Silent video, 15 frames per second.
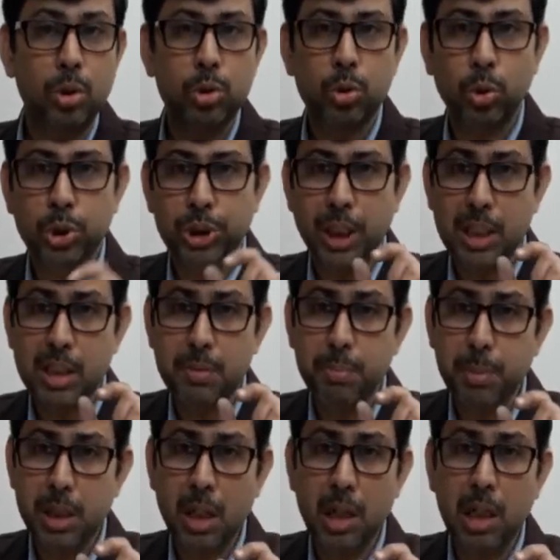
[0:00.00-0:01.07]
So just
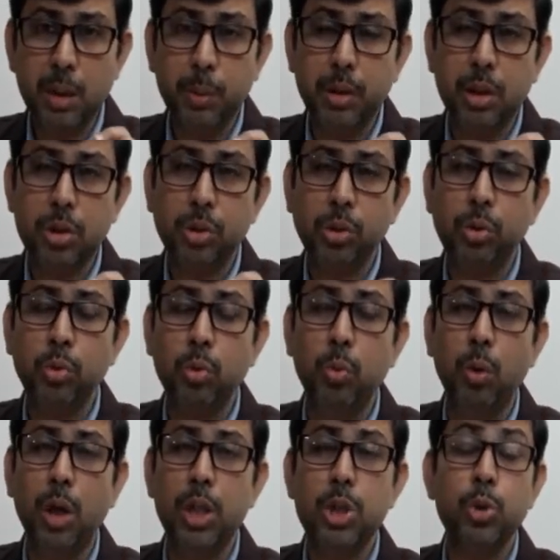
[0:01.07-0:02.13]
merely with these two
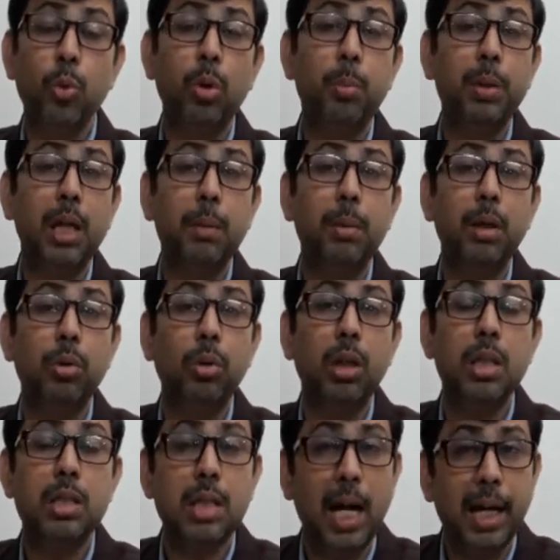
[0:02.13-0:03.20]
words, you will be able to
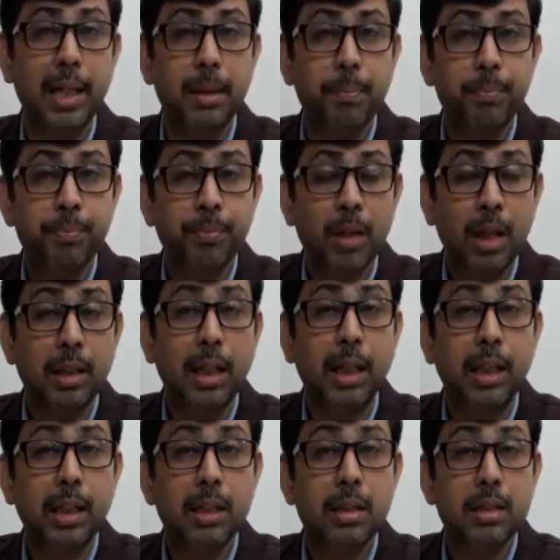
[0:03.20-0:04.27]
decide that
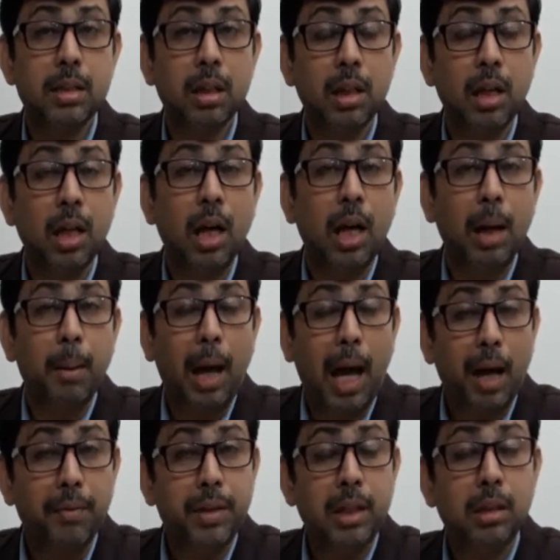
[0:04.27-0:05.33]
it is
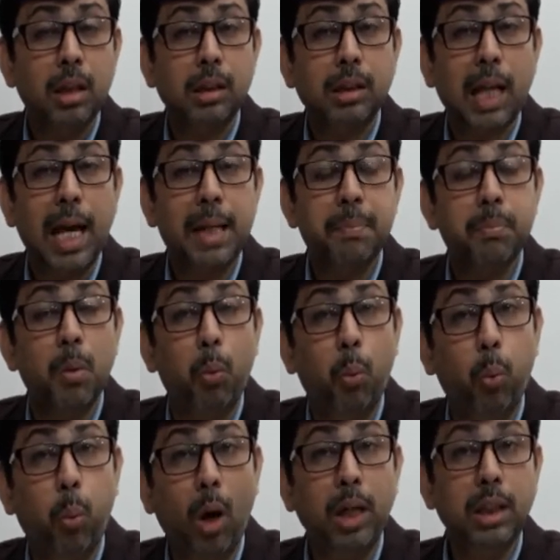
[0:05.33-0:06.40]
having the type
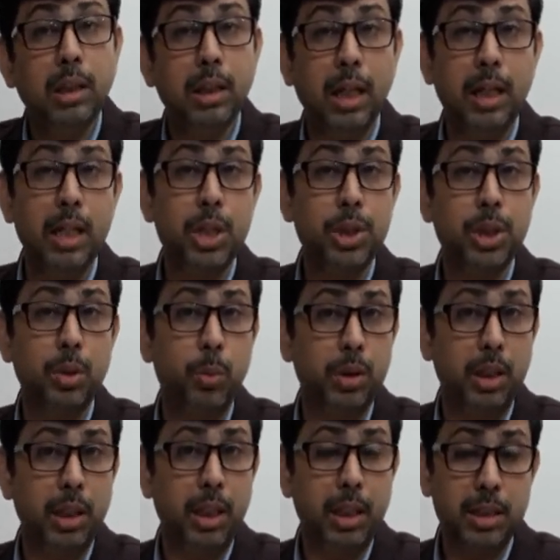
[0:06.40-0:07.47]
1 condition
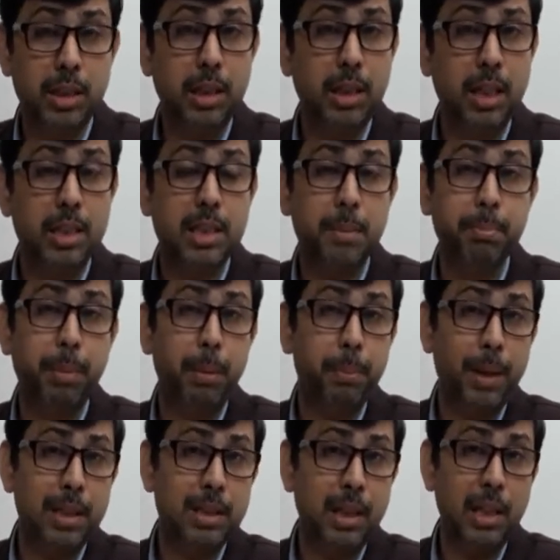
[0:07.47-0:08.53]
within it. Is it? It's simple
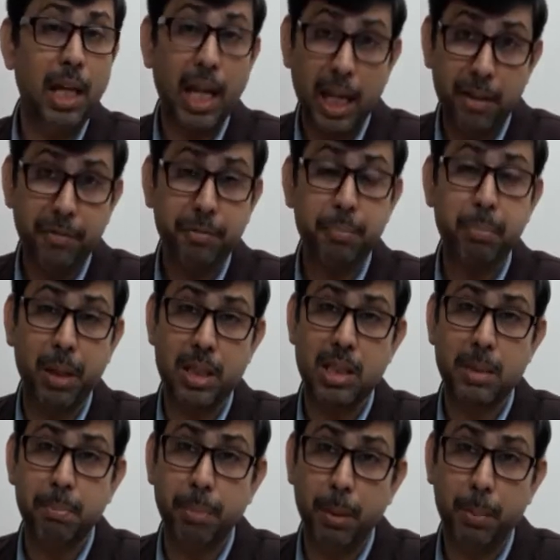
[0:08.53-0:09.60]
present, if plus
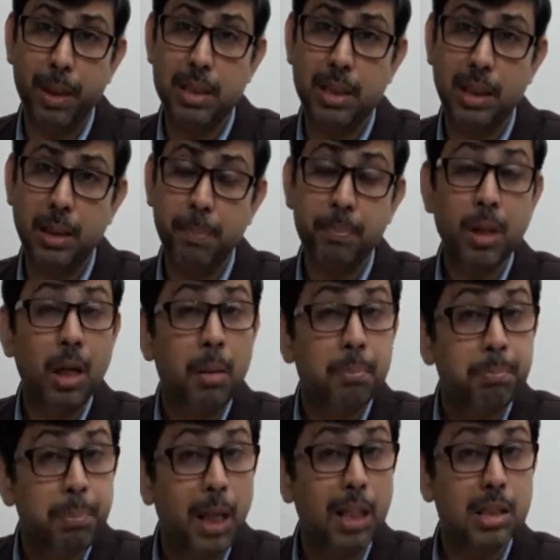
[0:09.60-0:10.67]
simple
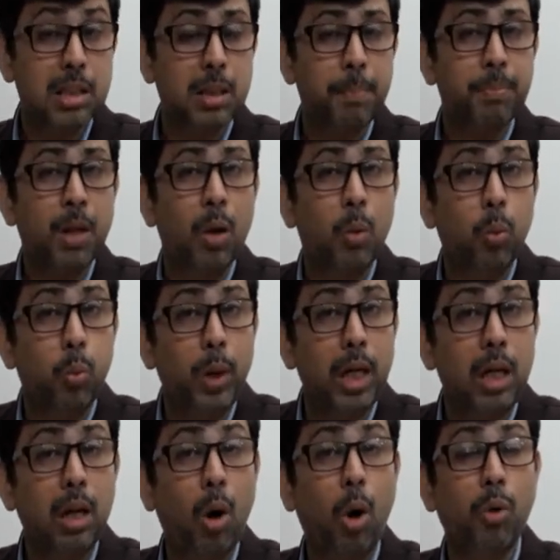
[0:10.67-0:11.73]
present plus
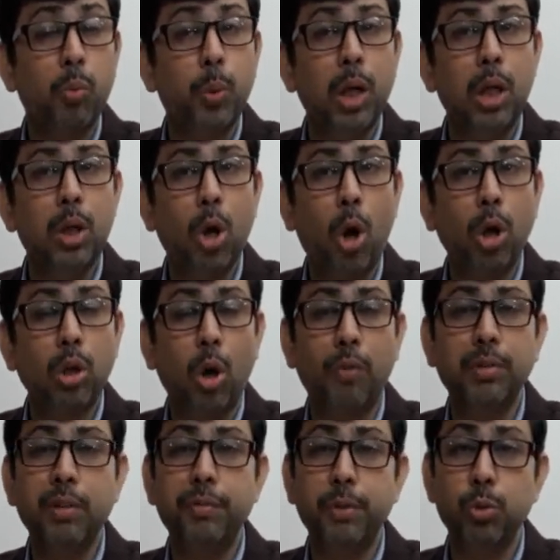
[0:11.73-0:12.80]
will or will not
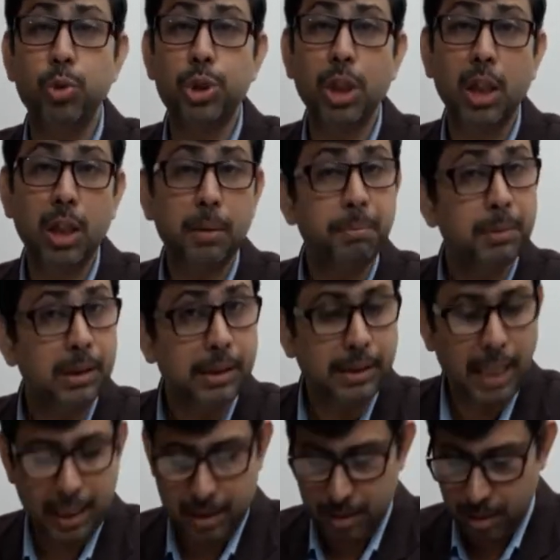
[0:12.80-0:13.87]
of the future
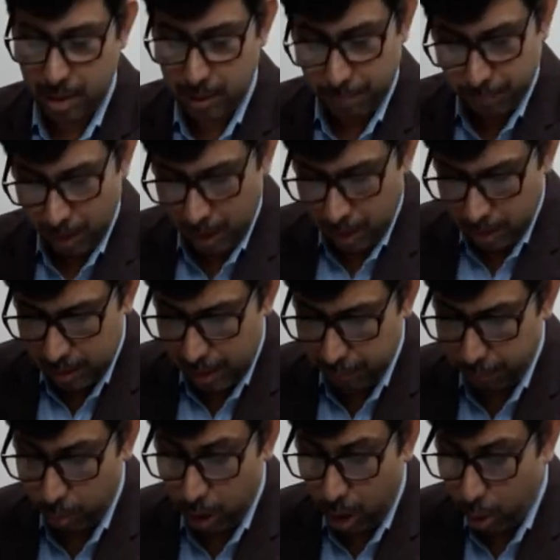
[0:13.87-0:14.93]
tense.
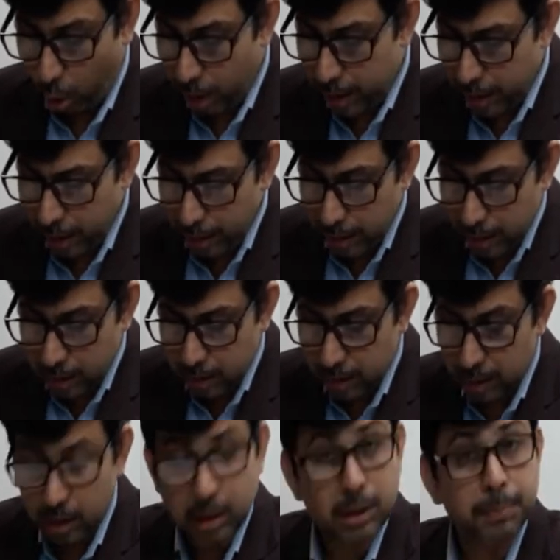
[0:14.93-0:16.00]
Therefore, accordingly,
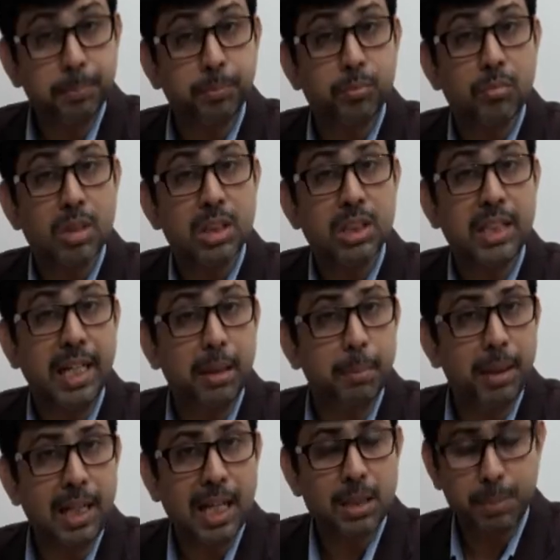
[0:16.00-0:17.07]
the
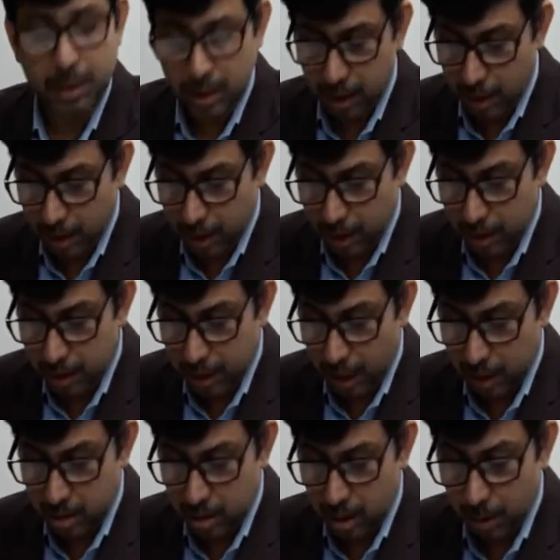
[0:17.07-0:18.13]
statement has been created in the
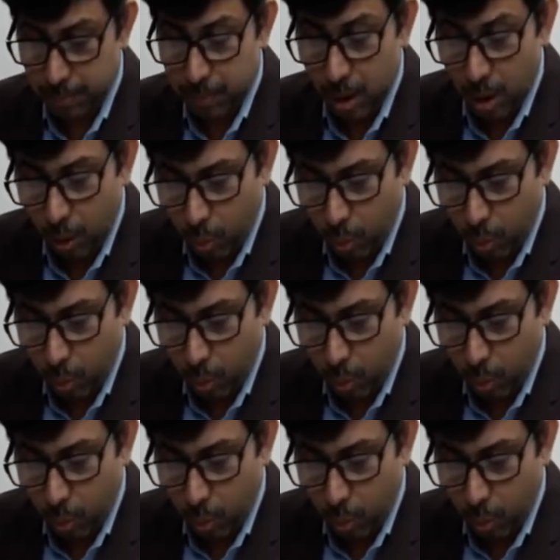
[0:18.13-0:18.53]
answer.